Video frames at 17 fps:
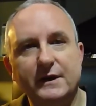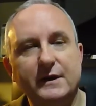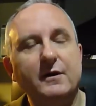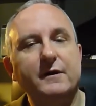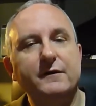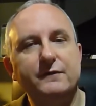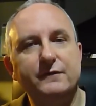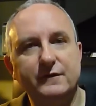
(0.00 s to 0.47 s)

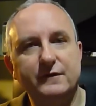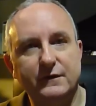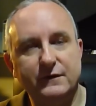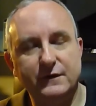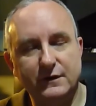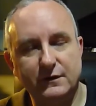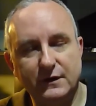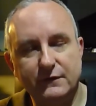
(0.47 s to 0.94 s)
Now,
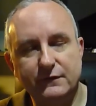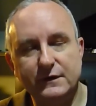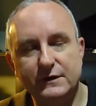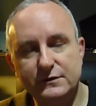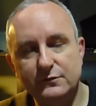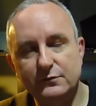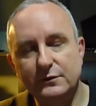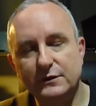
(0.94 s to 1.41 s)
fair enough, I
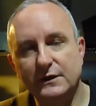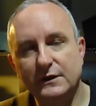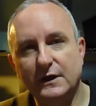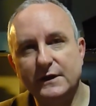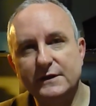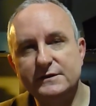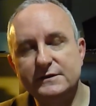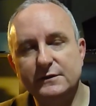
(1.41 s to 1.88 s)
do
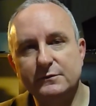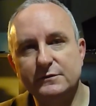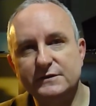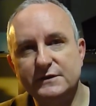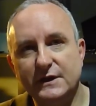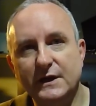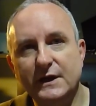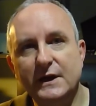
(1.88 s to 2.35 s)
realize there
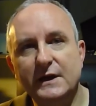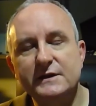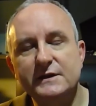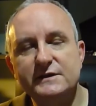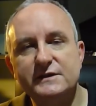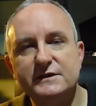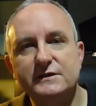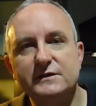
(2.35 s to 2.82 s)
was a
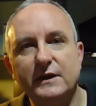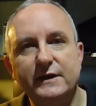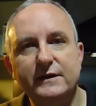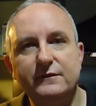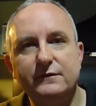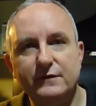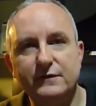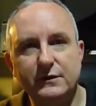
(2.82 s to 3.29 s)

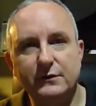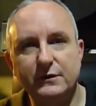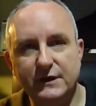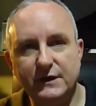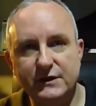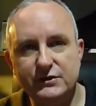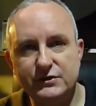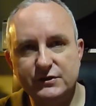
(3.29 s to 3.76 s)
slight
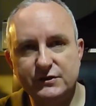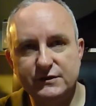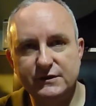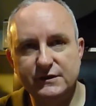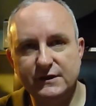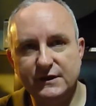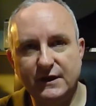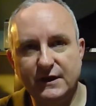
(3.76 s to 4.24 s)
variation
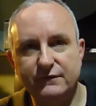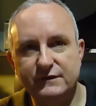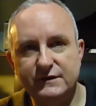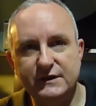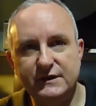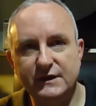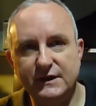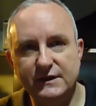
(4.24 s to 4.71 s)
to the
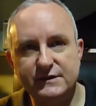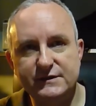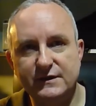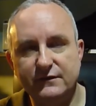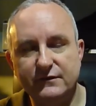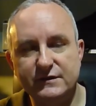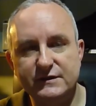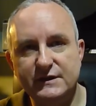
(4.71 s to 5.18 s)

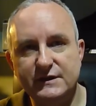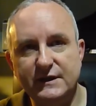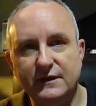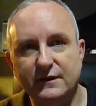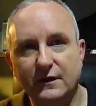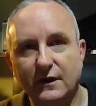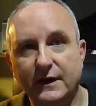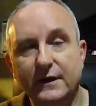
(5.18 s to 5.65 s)

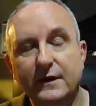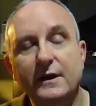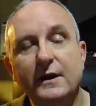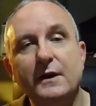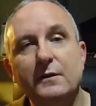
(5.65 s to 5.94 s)
FT-817 line